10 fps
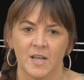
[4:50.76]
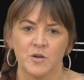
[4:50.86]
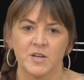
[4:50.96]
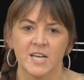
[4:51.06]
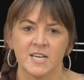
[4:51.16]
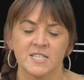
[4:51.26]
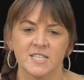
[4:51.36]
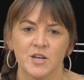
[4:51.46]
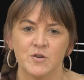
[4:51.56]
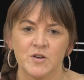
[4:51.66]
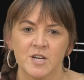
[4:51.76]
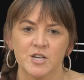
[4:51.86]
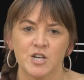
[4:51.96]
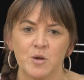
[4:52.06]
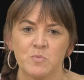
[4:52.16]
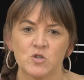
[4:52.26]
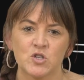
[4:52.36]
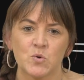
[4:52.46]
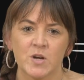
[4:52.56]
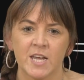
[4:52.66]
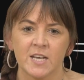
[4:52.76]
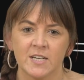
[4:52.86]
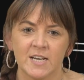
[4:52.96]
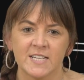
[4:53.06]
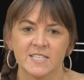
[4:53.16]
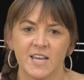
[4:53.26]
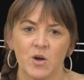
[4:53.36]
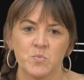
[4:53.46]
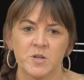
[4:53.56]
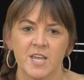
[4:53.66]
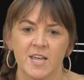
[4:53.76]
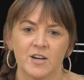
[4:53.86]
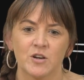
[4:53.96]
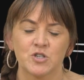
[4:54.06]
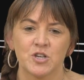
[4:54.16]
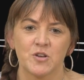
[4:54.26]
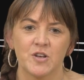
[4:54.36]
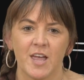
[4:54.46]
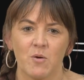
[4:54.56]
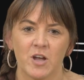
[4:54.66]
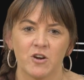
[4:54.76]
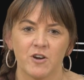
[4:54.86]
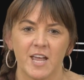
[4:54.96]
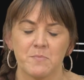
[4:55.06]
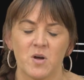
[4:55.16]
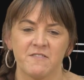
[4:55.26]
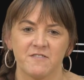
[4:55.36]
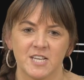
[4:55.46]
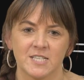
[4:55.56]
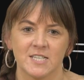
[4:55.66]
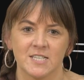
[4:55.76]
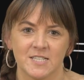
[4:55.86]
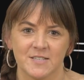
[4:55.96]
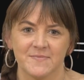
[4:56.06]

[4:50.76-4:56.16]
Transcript: Okay, so no more talking, let's get on with it and I'll show you how I create my faces.